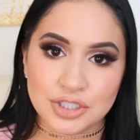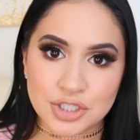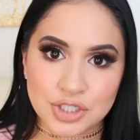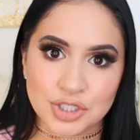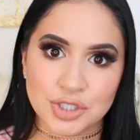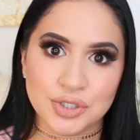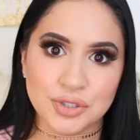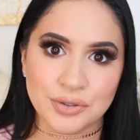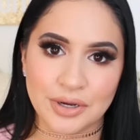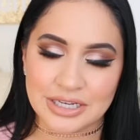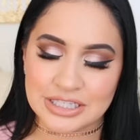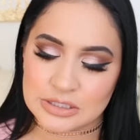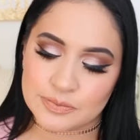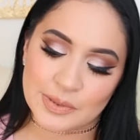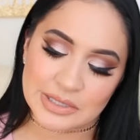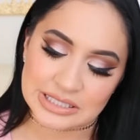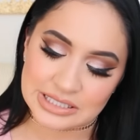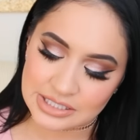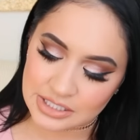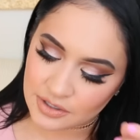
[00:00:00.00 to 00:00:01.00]
too
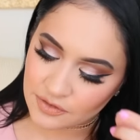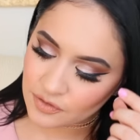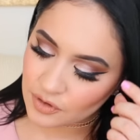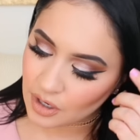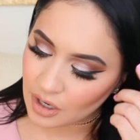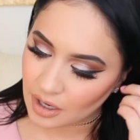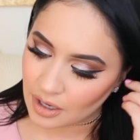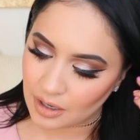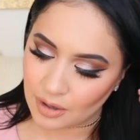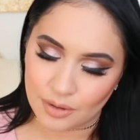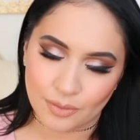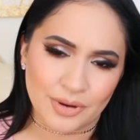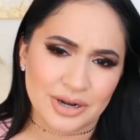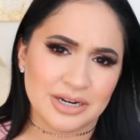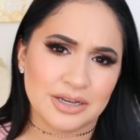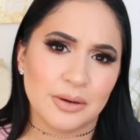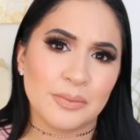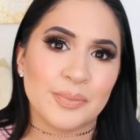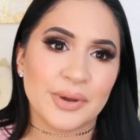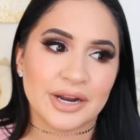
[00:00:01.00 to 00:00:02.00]
expensive uh,
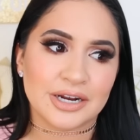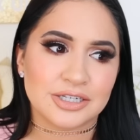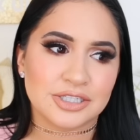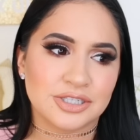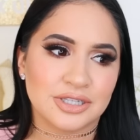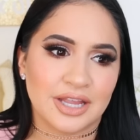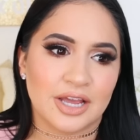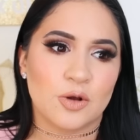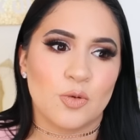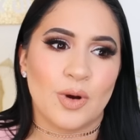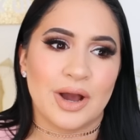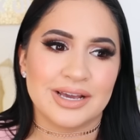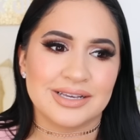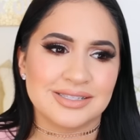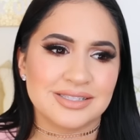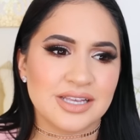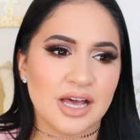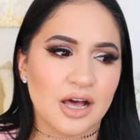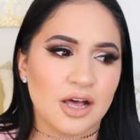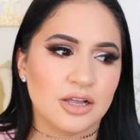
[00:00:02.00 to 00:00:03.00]
when compared to like
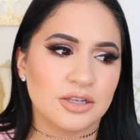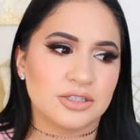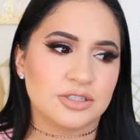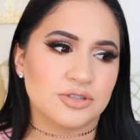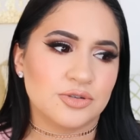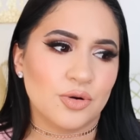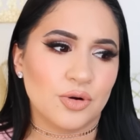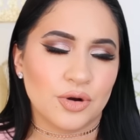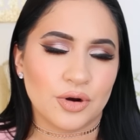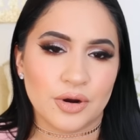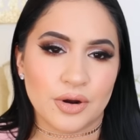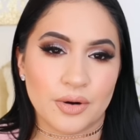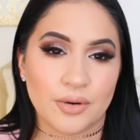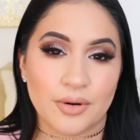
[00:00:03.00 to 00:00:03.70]
YSL, Dior,